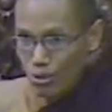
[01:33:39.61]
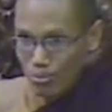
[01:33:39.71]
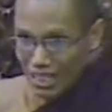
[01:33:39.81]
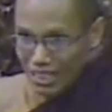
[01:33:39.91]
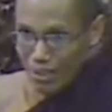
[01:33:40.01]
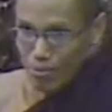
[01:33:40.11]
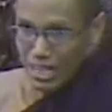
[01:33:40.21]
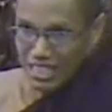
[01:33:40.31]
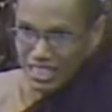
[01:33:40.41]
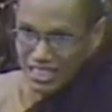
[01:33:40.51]
Vipaka
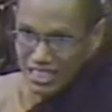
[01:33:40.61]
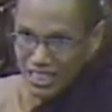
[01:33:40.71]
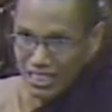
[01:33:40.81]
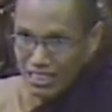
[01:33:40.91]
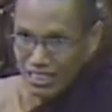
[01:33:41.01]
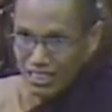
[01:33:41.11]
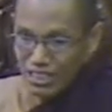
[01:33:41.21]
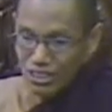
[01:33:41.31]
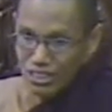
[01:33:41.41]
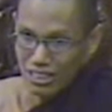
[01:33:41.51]
mind is, a,
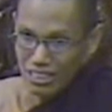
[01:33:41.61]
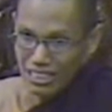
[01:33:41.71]
is